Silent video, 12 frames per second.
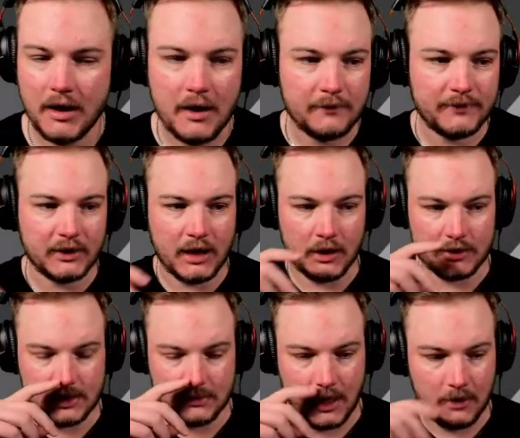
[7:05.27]
figure out
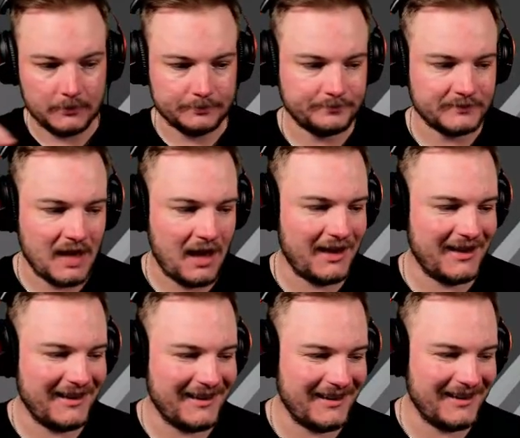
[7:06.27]
somehow.
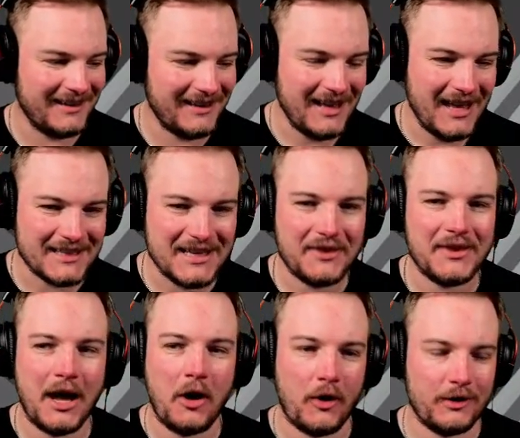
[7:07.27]
It's not that
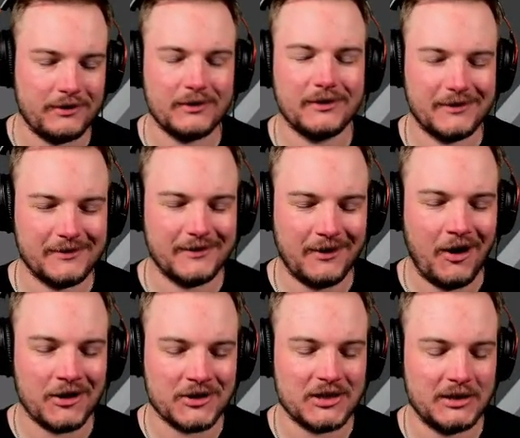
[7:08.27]
hard,
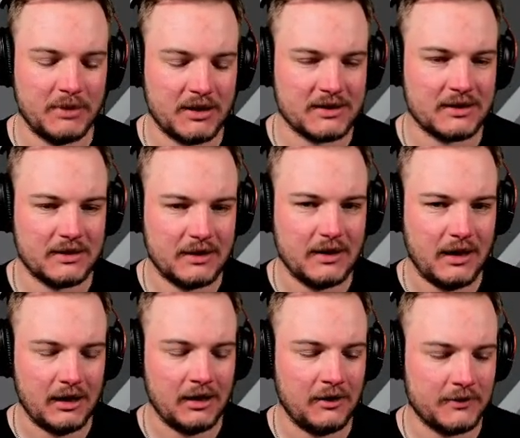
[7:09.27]
honestly, because a
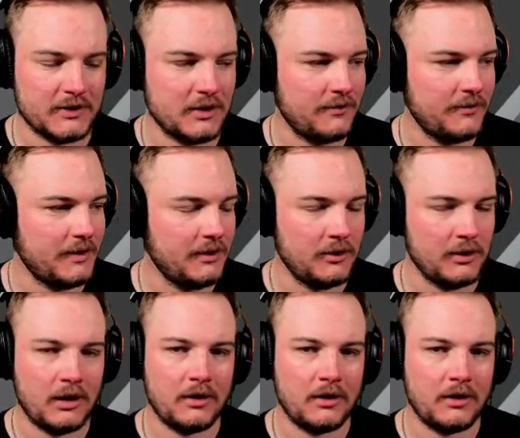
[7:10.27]
lot of stuff, a lot of